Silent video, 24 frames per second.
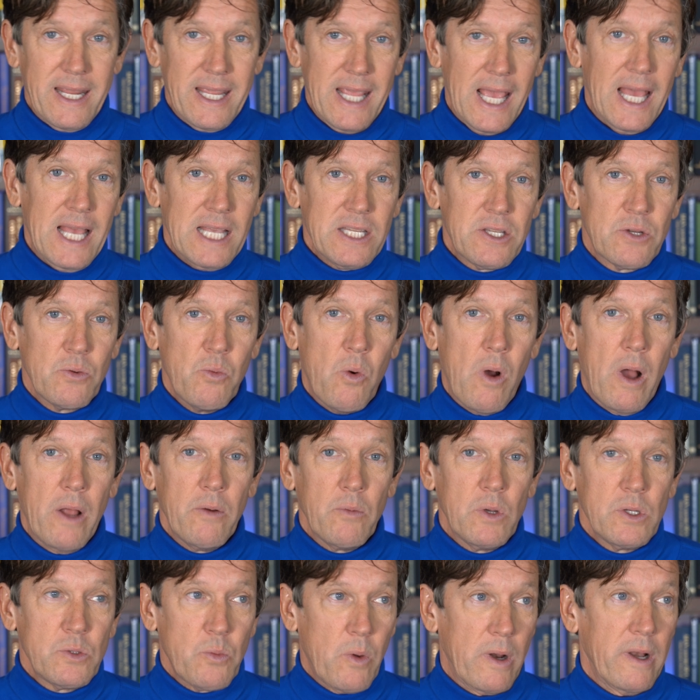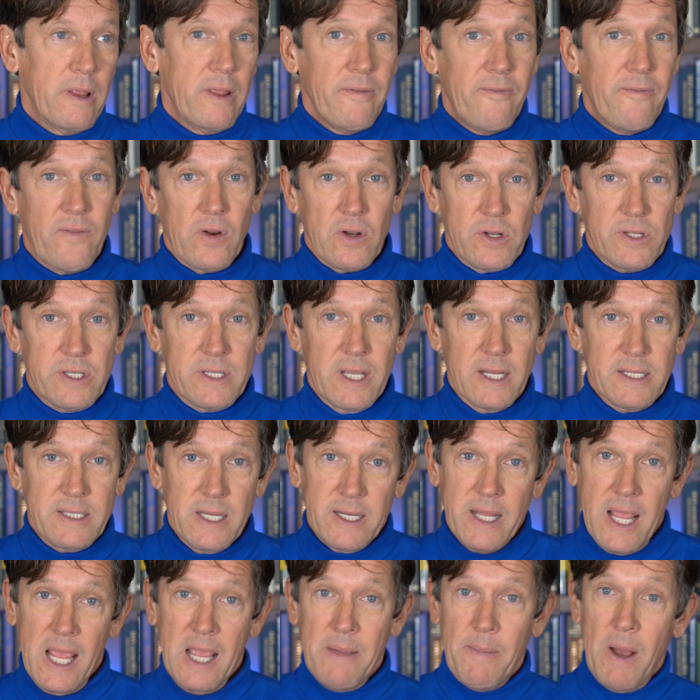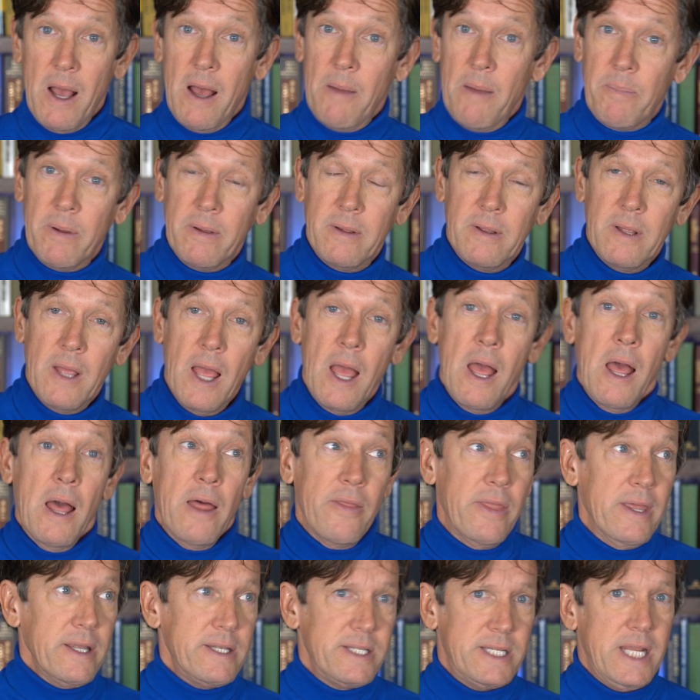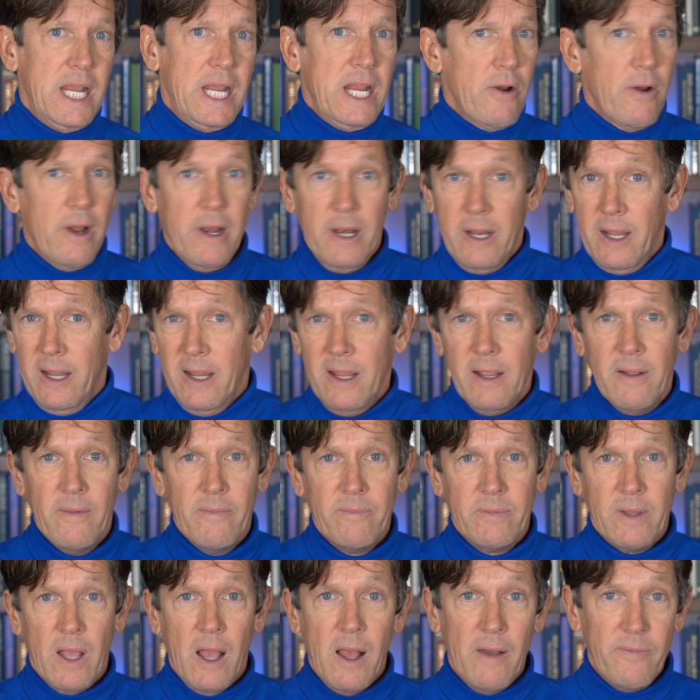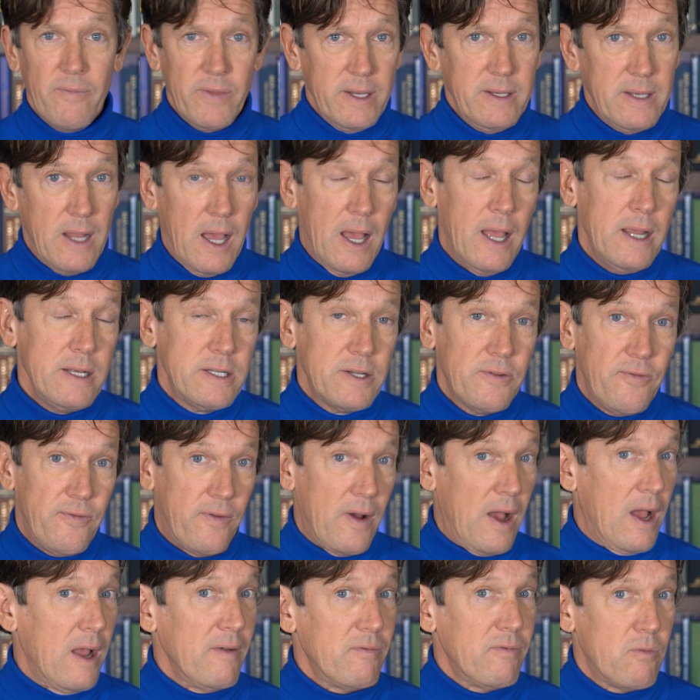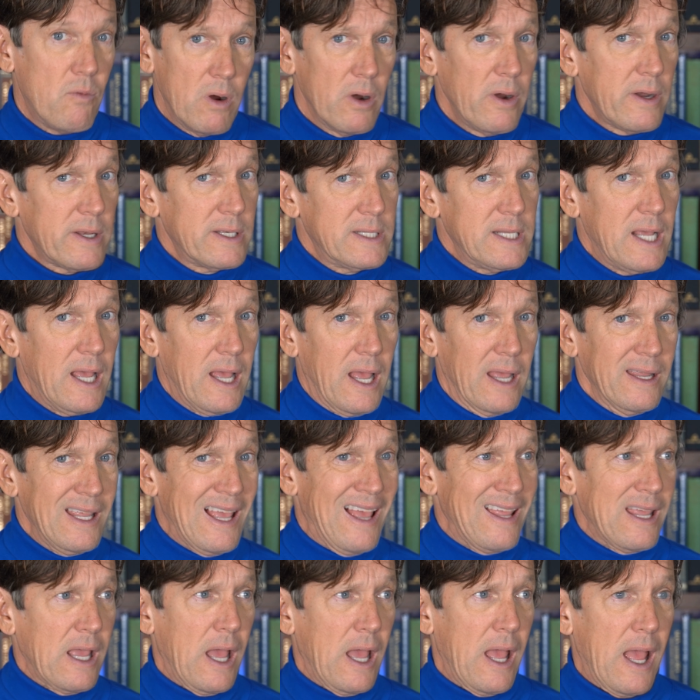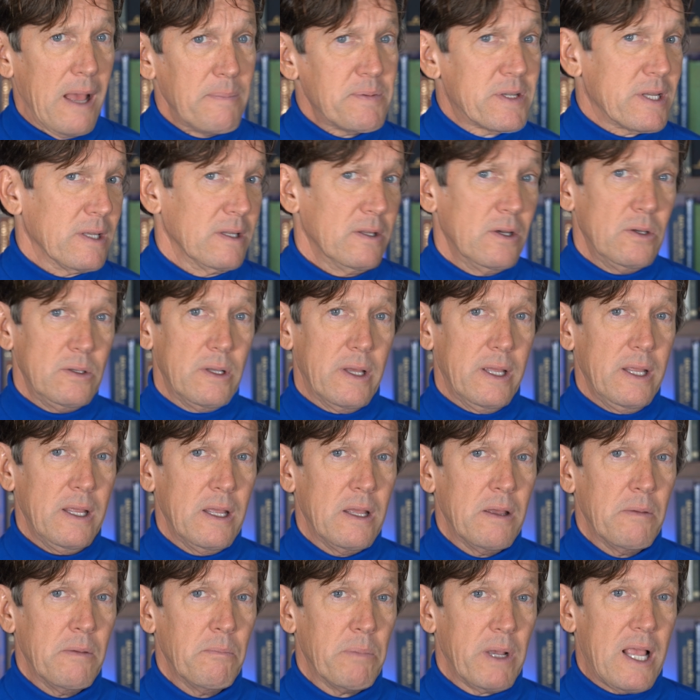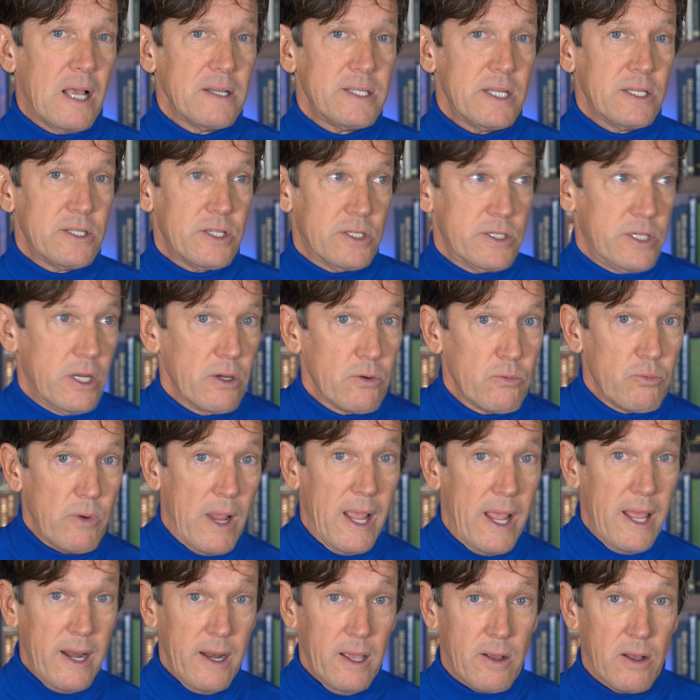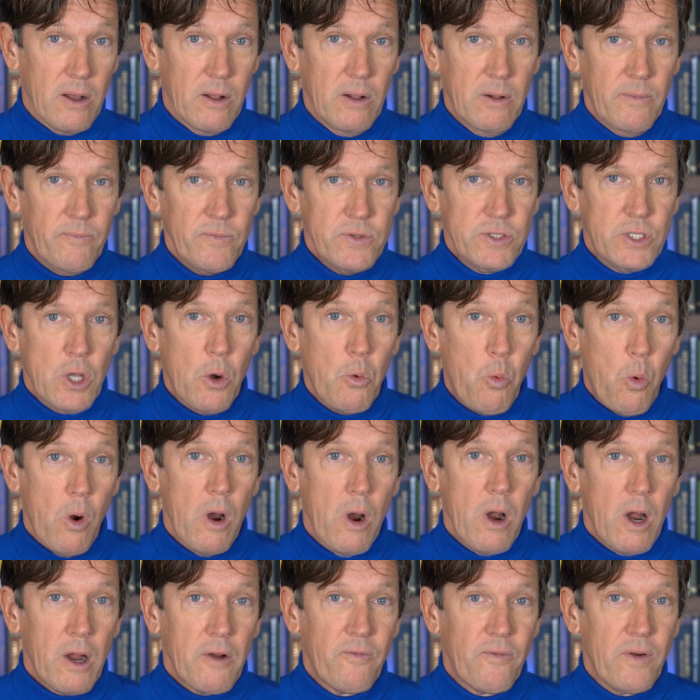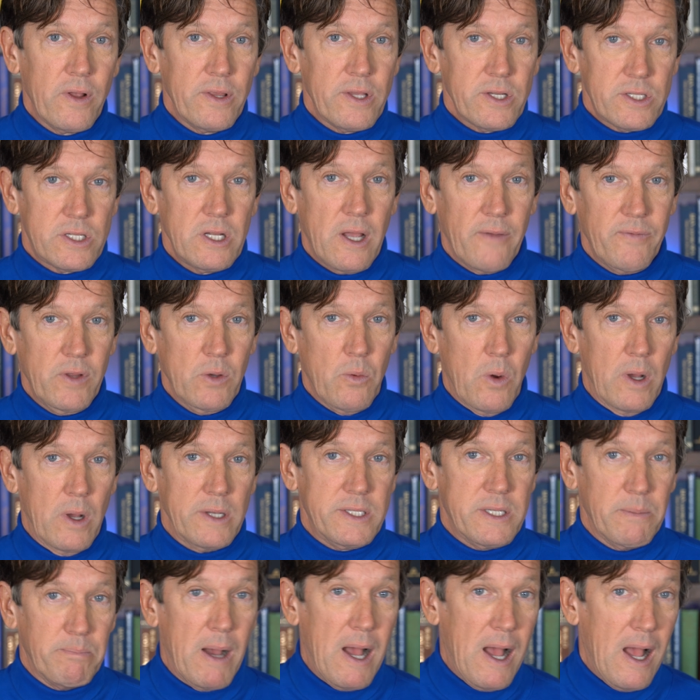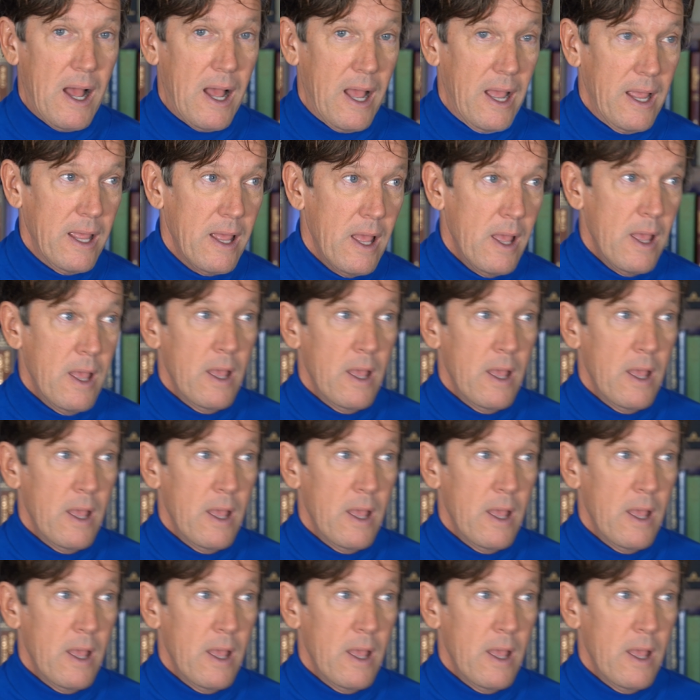guess what was one of the first things that came up? The tyranny of the 9-to-5 workday. Yeah, absolutely. Because it's tyrannical to work for the stuff you want to buy,